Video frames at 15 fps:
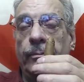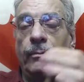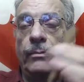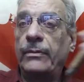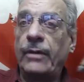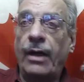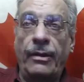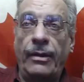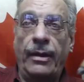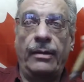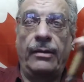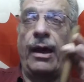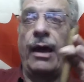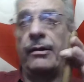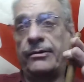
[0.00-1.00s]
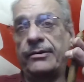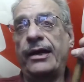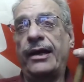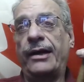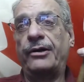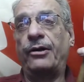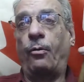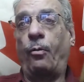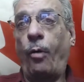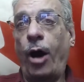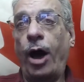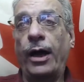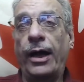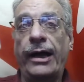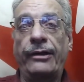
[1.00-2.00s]
Not, I'm not saying I don't
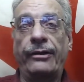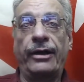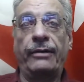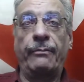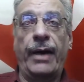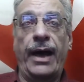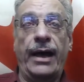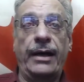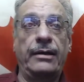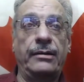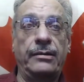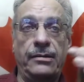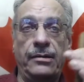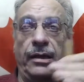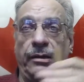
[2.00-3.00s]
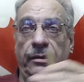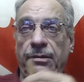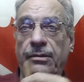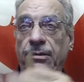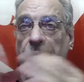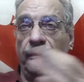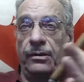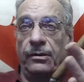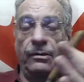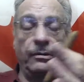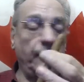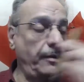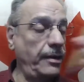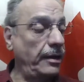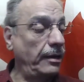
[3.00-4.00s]
want anything back. It's like the
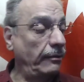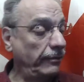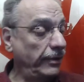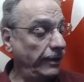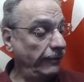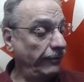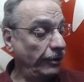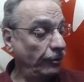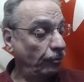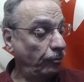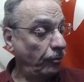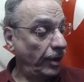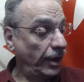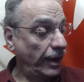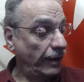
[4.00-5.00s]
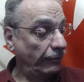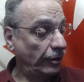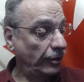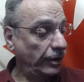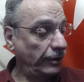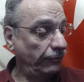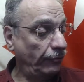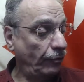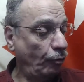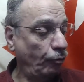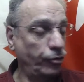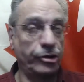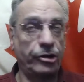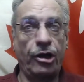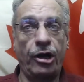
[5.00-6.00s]
thing of giving or whatever, even though it's a
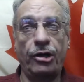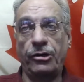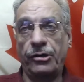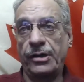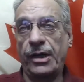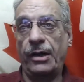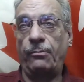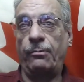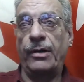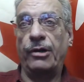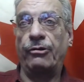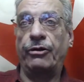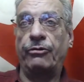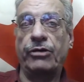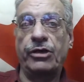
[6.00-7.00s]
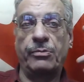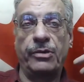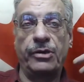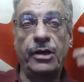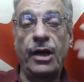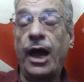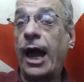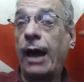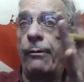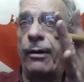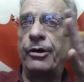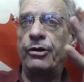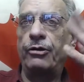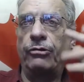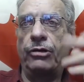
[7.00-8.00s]
card to say Merry Christmas. I might
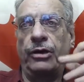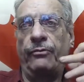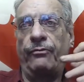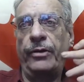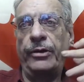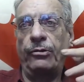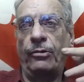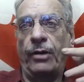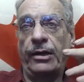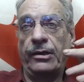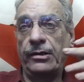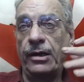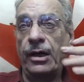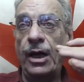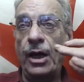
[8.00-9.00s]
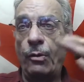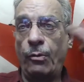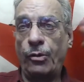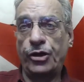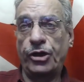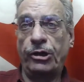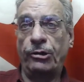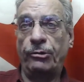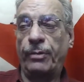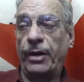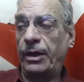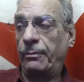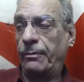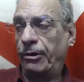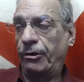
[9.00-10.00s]
do in a video like wishing everybody
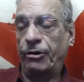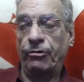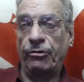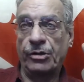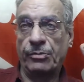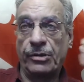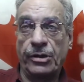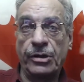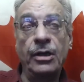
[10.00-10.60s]
Merry Christmas.